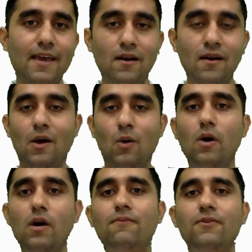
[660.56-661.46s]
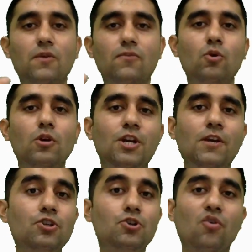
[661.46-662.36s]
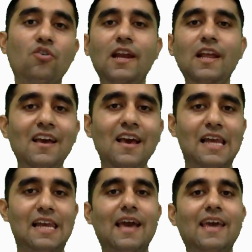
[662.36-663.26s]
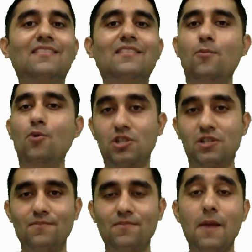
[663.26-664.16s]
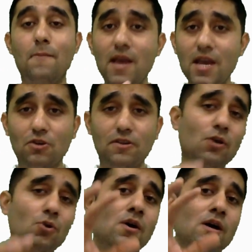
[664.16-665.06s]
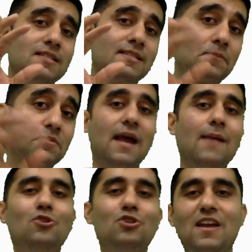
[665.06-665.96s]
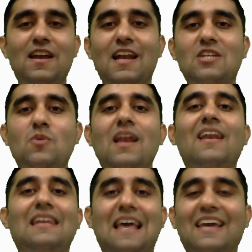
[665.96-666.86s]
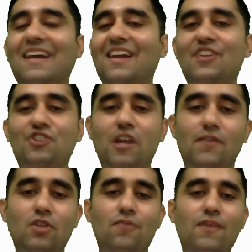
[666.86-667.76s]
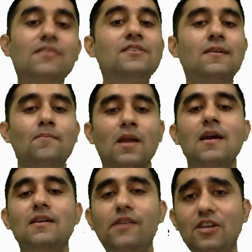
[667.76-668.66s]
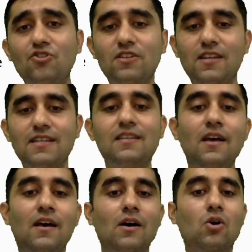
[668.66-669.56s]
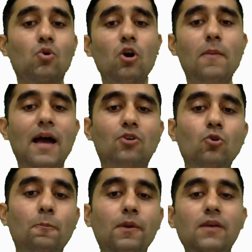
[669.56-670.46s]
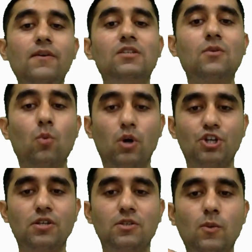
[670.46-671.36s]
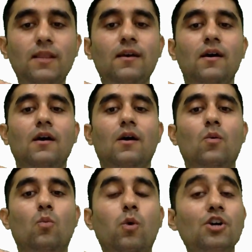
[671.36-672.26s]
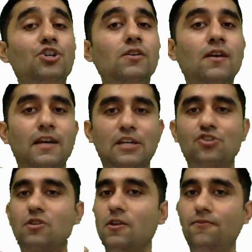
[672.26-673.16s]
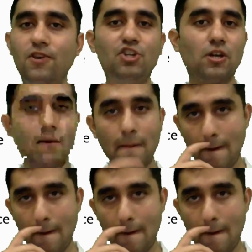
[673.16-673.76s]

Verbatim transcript: thing, one feature of Google Sheet which you really like the most. And make sure that you subscribe to the channel as well, like it, and share it with your friends. Next reason is roll back to previous versions with version history feature.